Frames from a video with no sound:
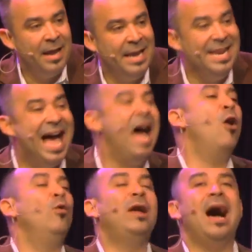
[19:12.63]
And
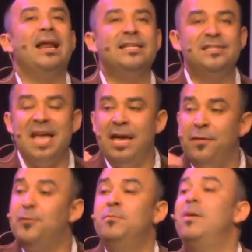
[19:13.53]
now God is saying
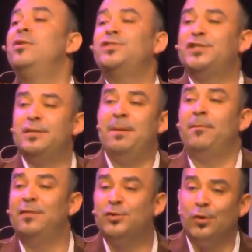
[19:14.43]
through Moses to the
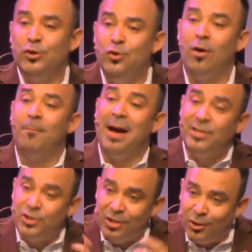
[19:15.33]
people of Israel, You are my
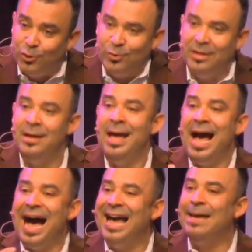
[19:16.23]
children.
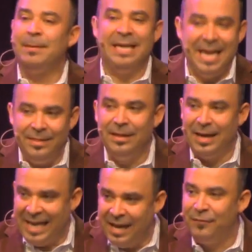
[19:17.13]
I am ki- the
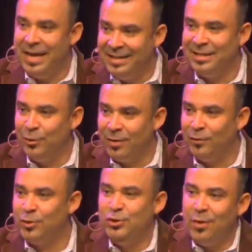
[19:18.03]
King of kings and Lord of
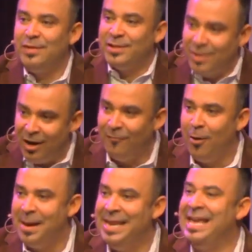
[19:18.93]
lords. You are the Son of
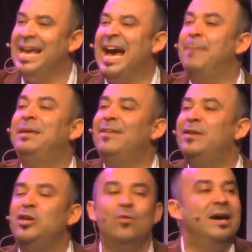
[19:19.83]
Almighty King. I'm
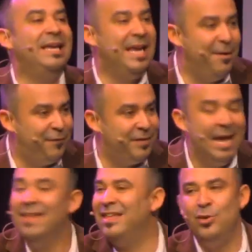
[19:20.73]
giving you a gift
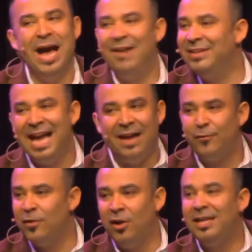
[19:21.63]
that you haven't had
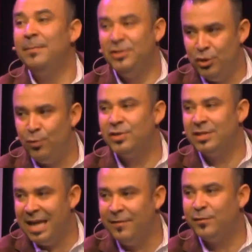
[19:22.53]
for a long time because you were
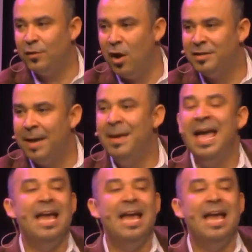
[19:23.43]
slaves for a long time.